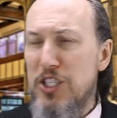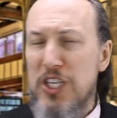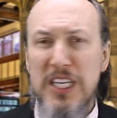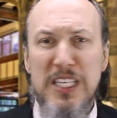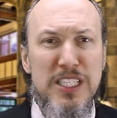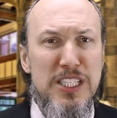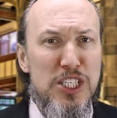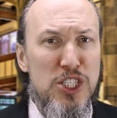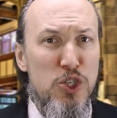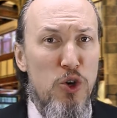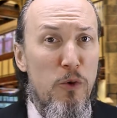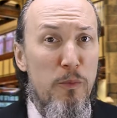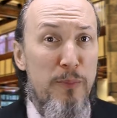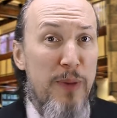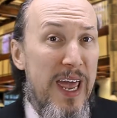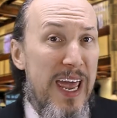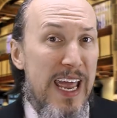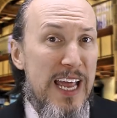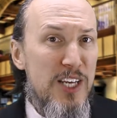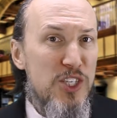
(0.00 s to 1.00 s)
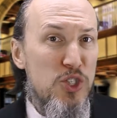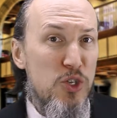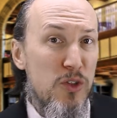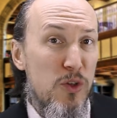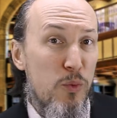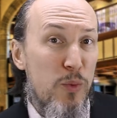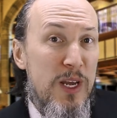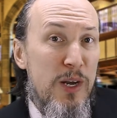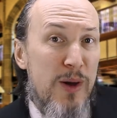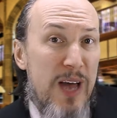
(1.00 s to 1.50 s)
Jesus obeyed so
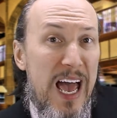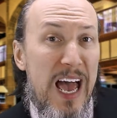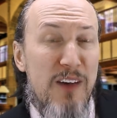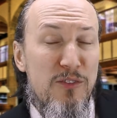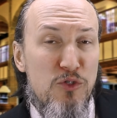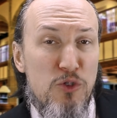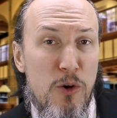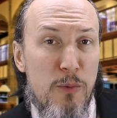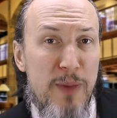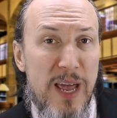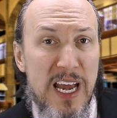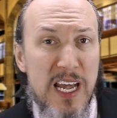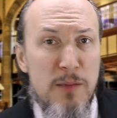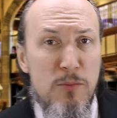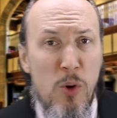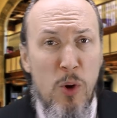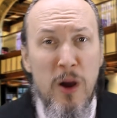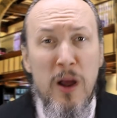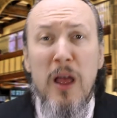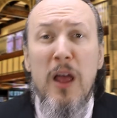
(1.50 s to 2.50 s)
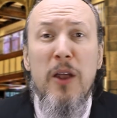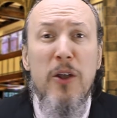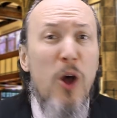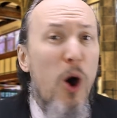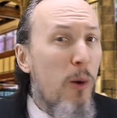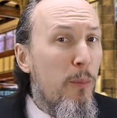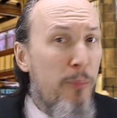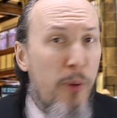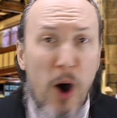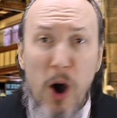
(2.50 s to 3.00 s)
that we don't have to obey anymore.
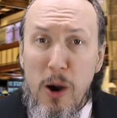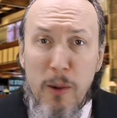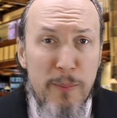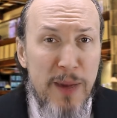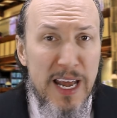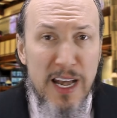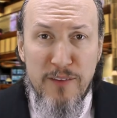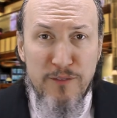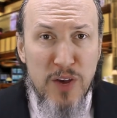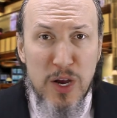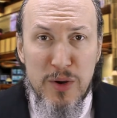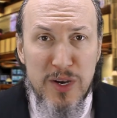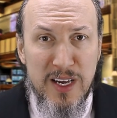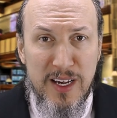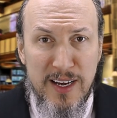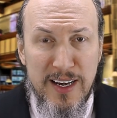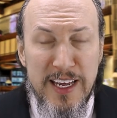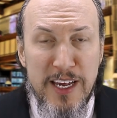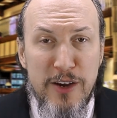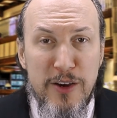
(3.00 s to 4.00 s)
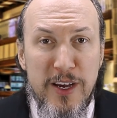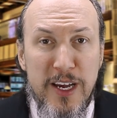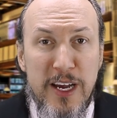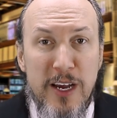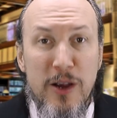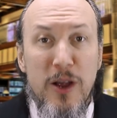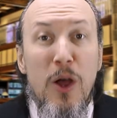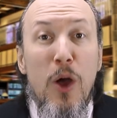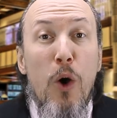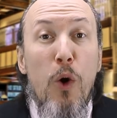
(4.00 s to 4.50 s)
No, Paul made it very clear
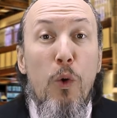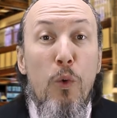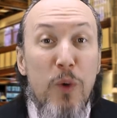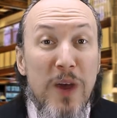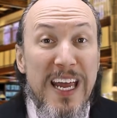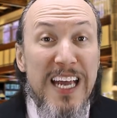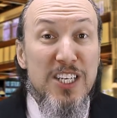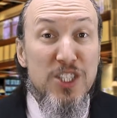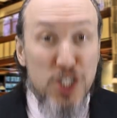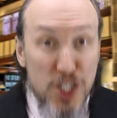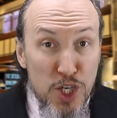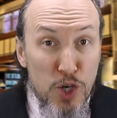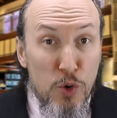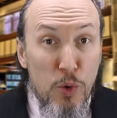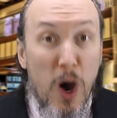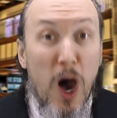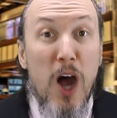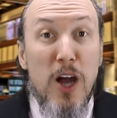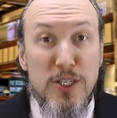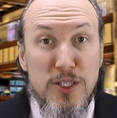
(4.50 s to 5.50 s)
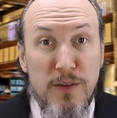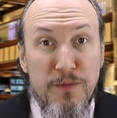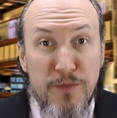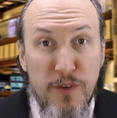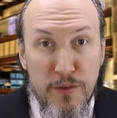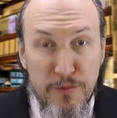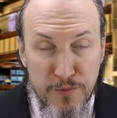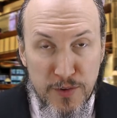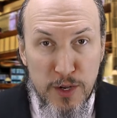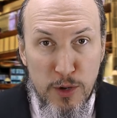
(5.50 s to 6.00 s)
here. We too are to
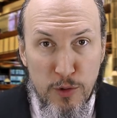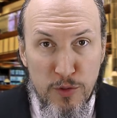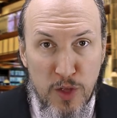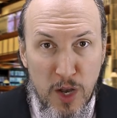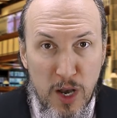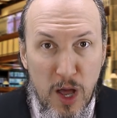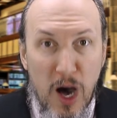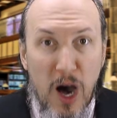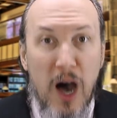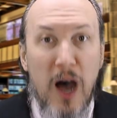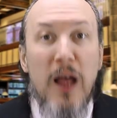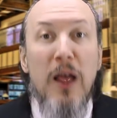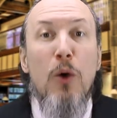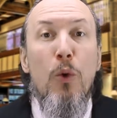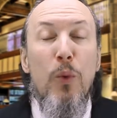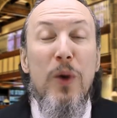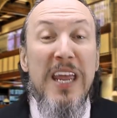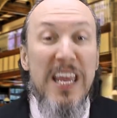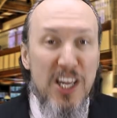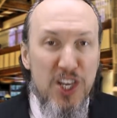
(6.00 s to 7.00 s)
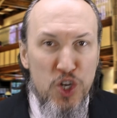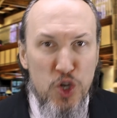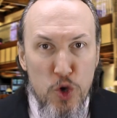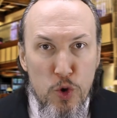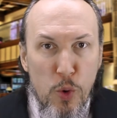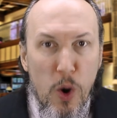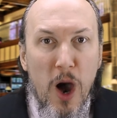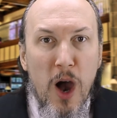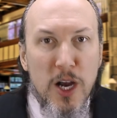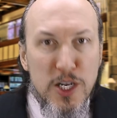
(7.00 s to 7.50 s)
fulfill the law. We
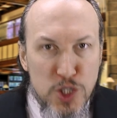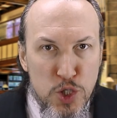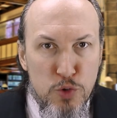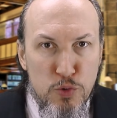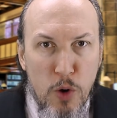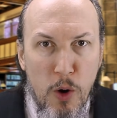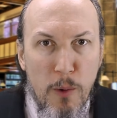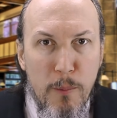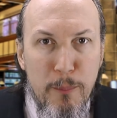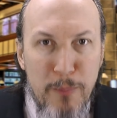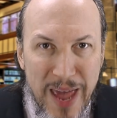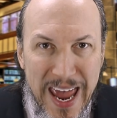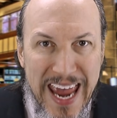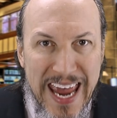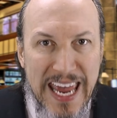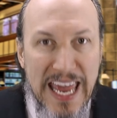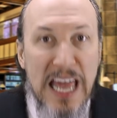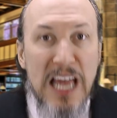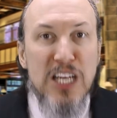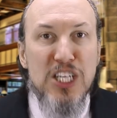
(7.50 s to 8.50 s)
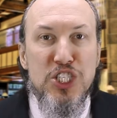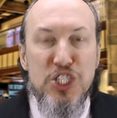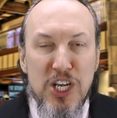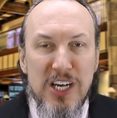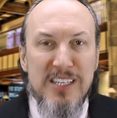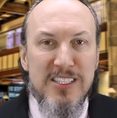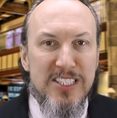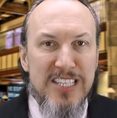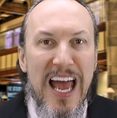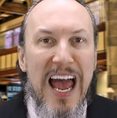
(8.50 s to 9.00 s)
too are to obey,
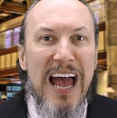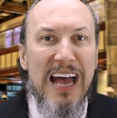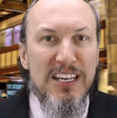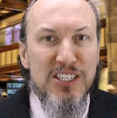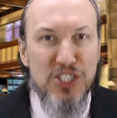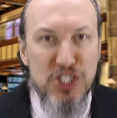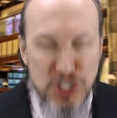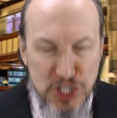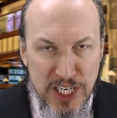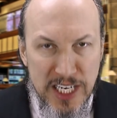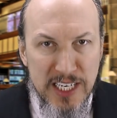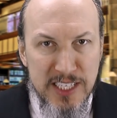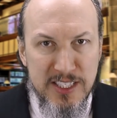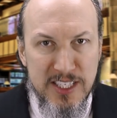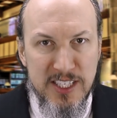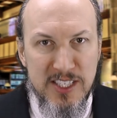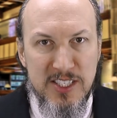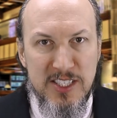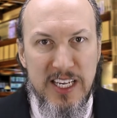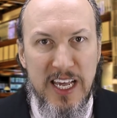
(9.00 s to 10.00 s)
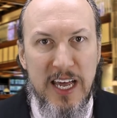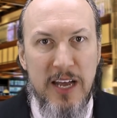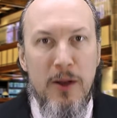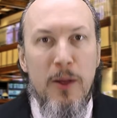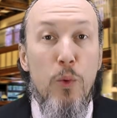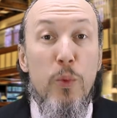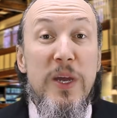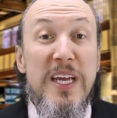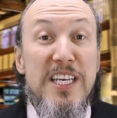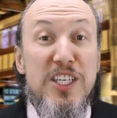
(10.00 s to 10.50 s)
just as Jesus
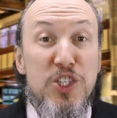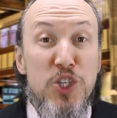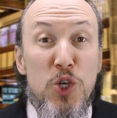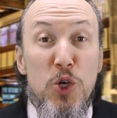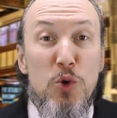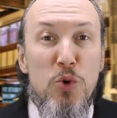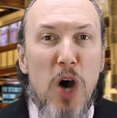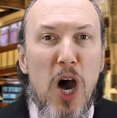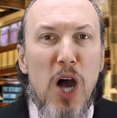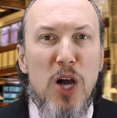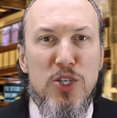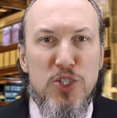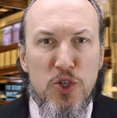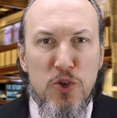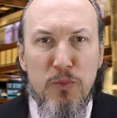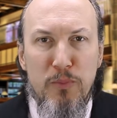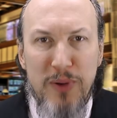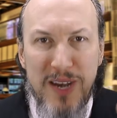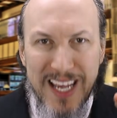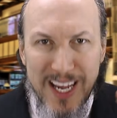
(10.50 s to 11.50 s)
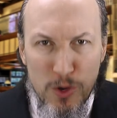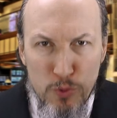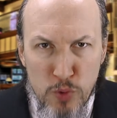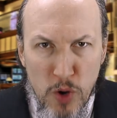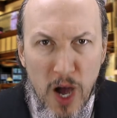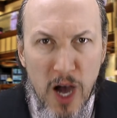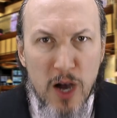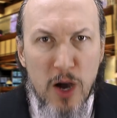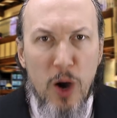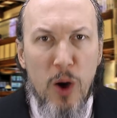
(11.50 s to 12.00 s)
did. We too are to
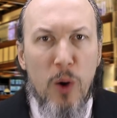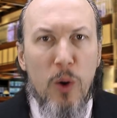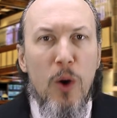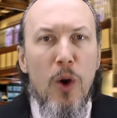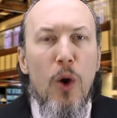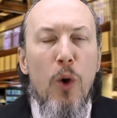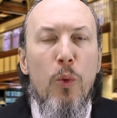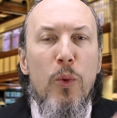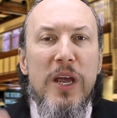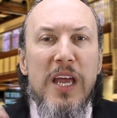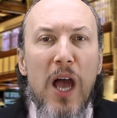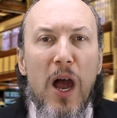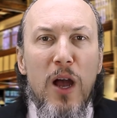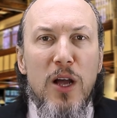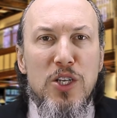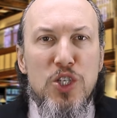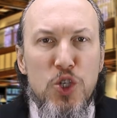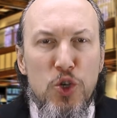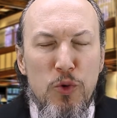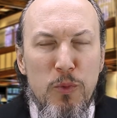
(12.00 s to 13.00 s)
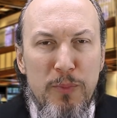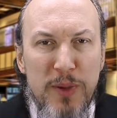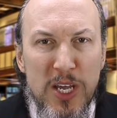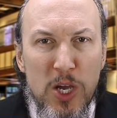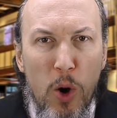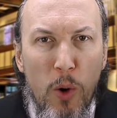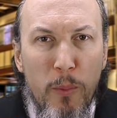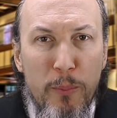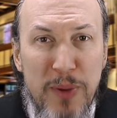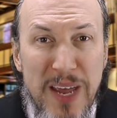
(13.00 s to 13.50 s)
pleroo. Oh, we are to
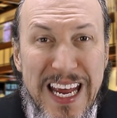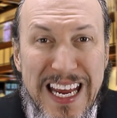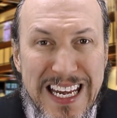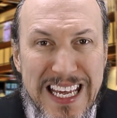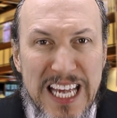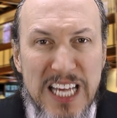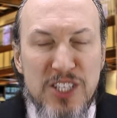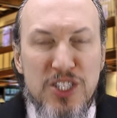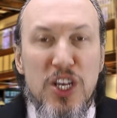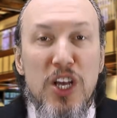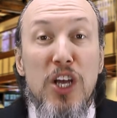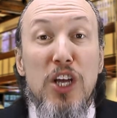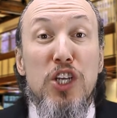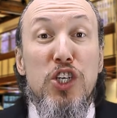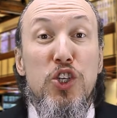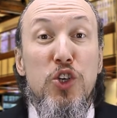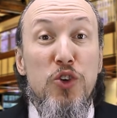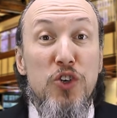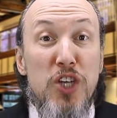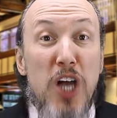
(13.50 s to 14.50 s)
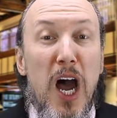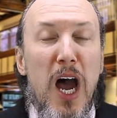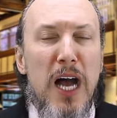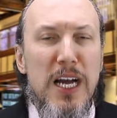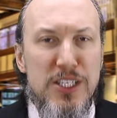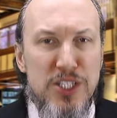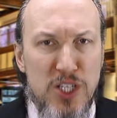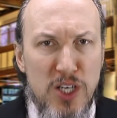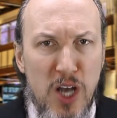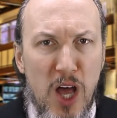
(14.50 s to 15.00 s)
be obedient to
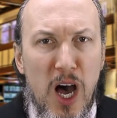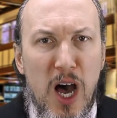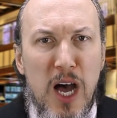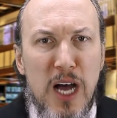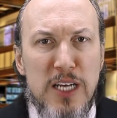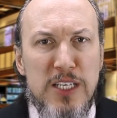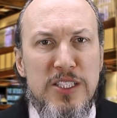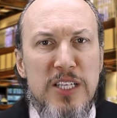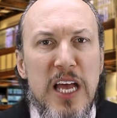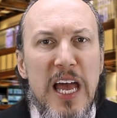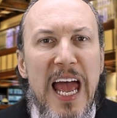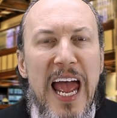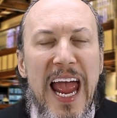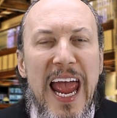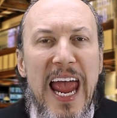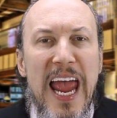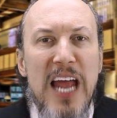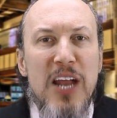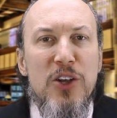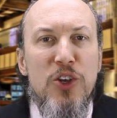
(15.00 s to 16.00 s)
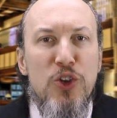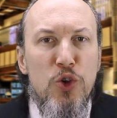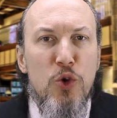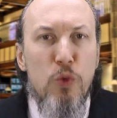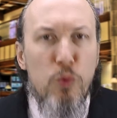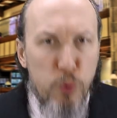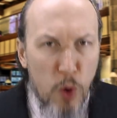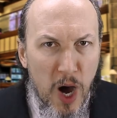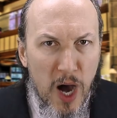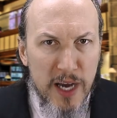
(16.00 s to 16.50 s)
God's laws and to
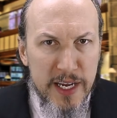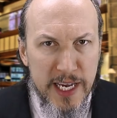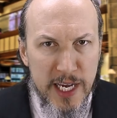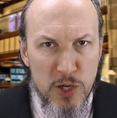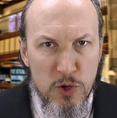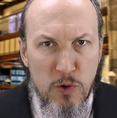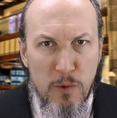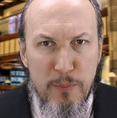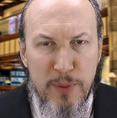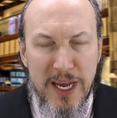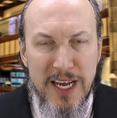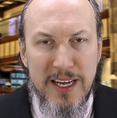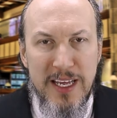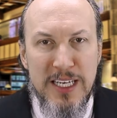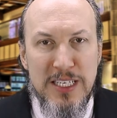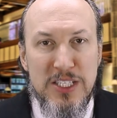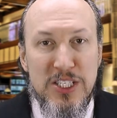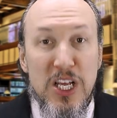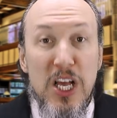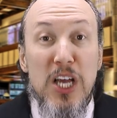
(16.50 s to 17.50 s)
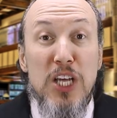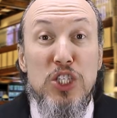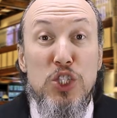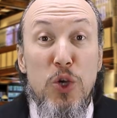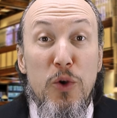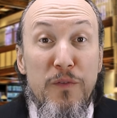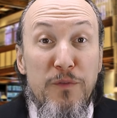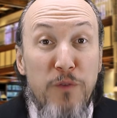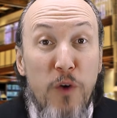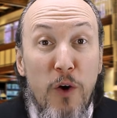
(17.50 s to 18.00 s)
walk in obedience
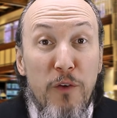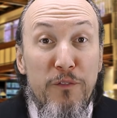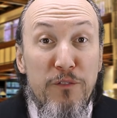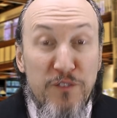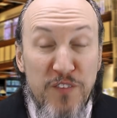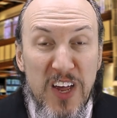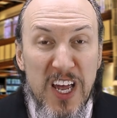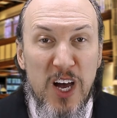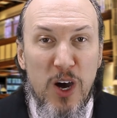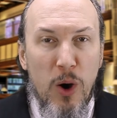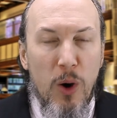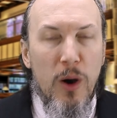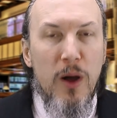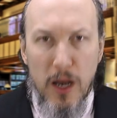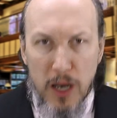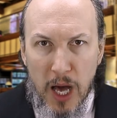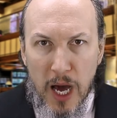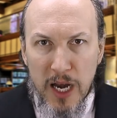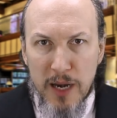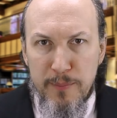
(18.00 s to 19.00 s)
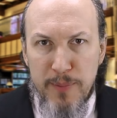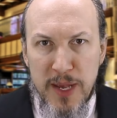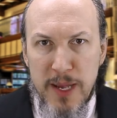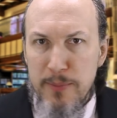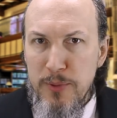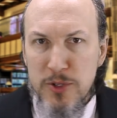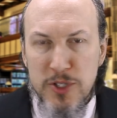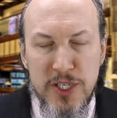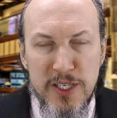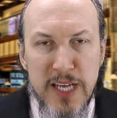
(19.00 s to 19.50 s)
to fulfill. A lot of
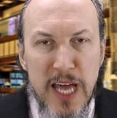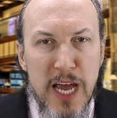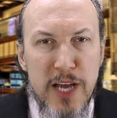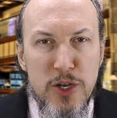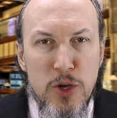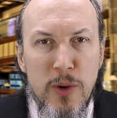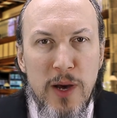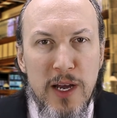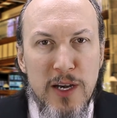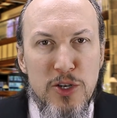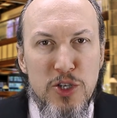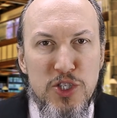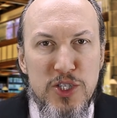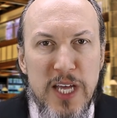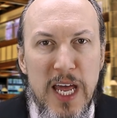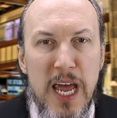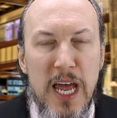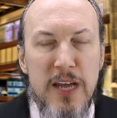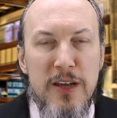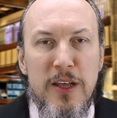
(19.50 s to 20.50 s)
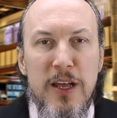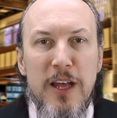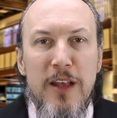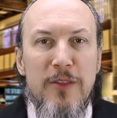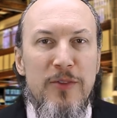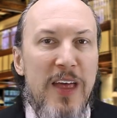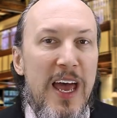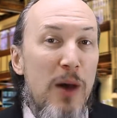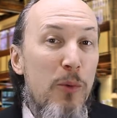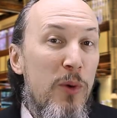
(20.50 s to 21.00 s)
people today don't understand
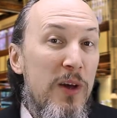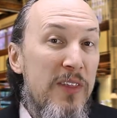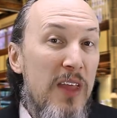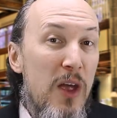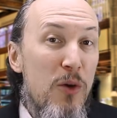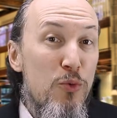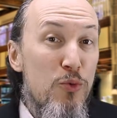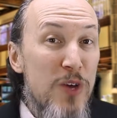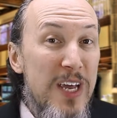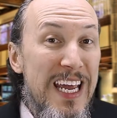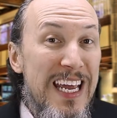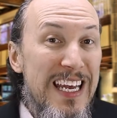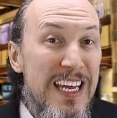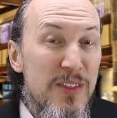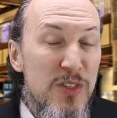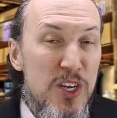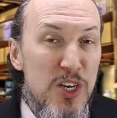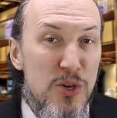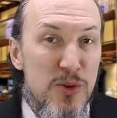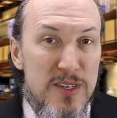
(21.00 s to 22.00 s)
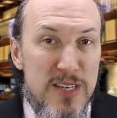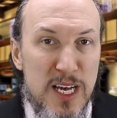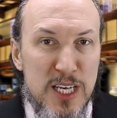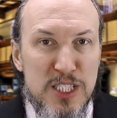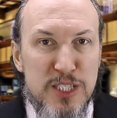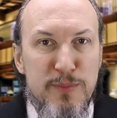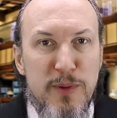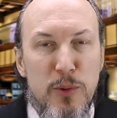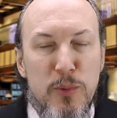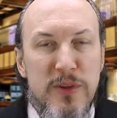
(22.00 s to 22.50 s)
that when they read in the New
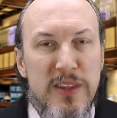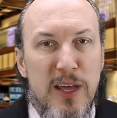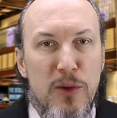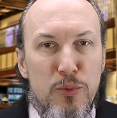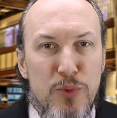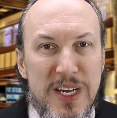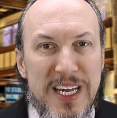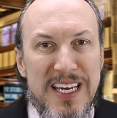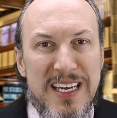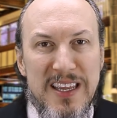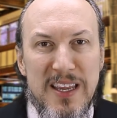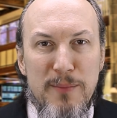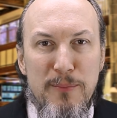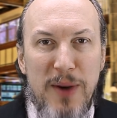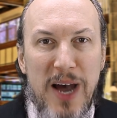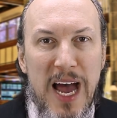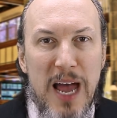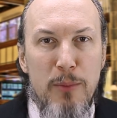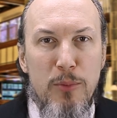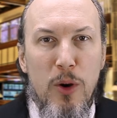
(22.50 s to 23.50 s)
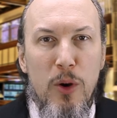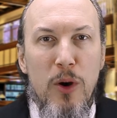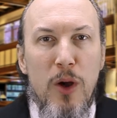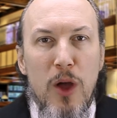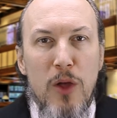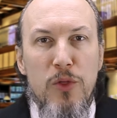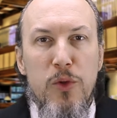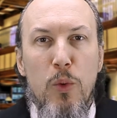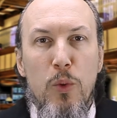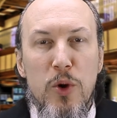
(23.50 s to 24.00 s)
Testament, when they read in the Bible,
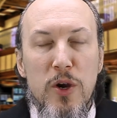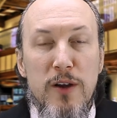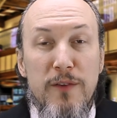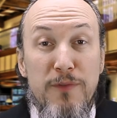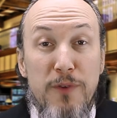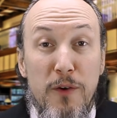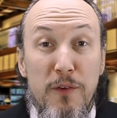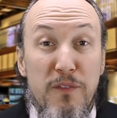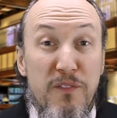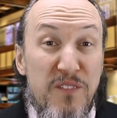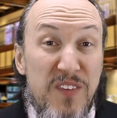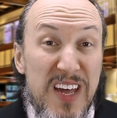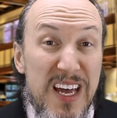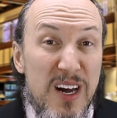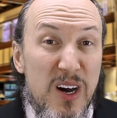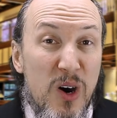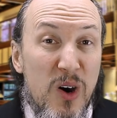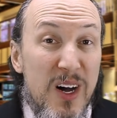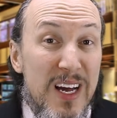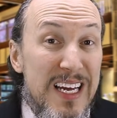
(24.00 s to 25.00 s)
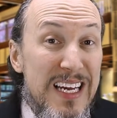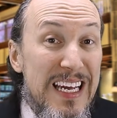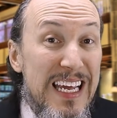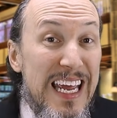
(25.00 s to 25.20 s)
the word fulfill,